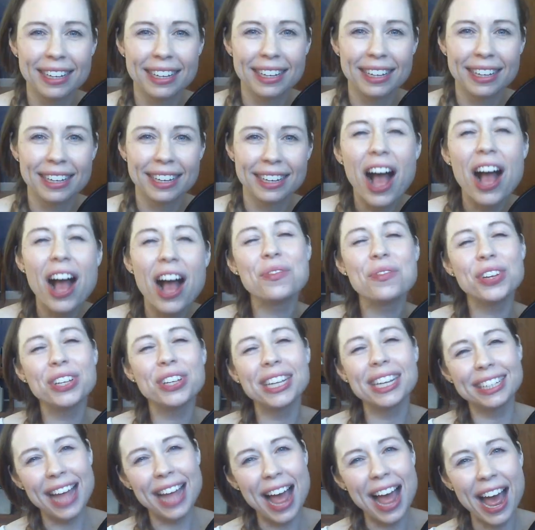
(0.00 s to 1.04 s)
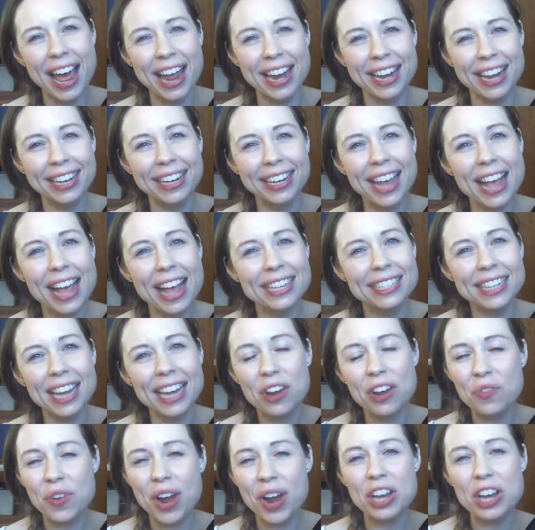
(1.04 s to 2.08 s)
I'm really glad. Yes, it
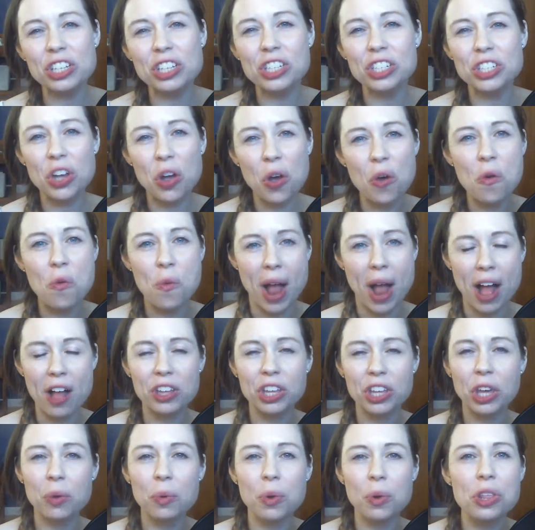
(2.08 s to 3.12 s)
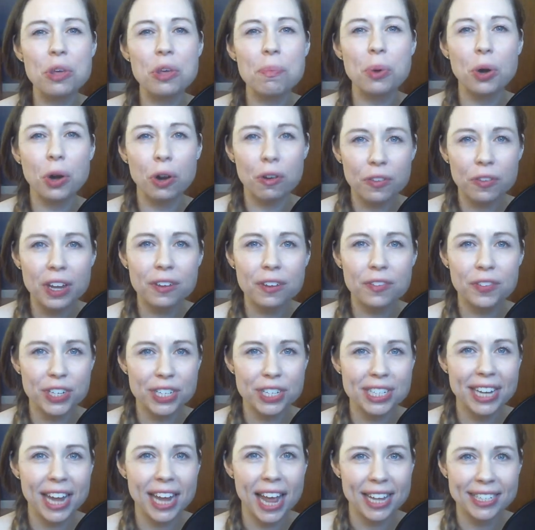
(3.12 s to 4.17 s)
went so well. You were the perfect first
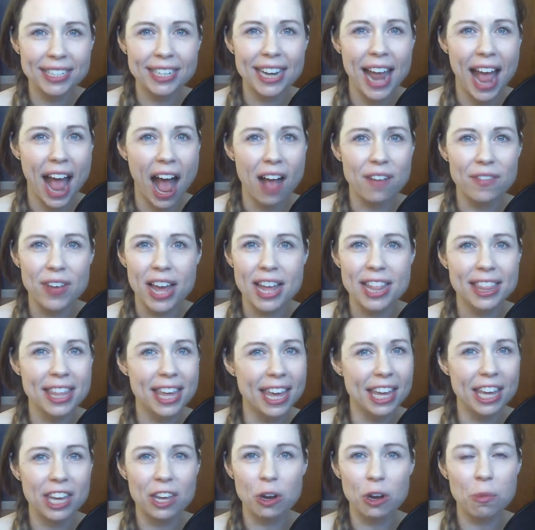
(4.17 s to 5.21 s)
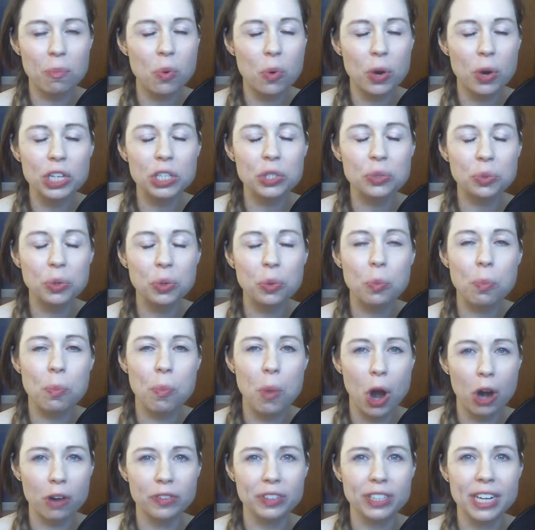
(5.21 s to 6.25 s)
guest to have. I think your points were
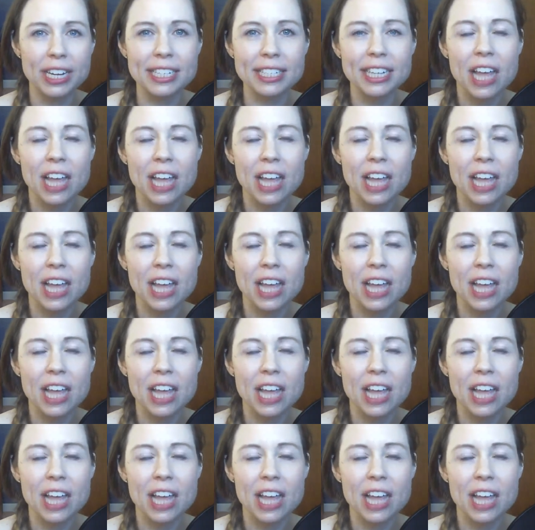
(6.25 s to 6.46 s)
marvelous.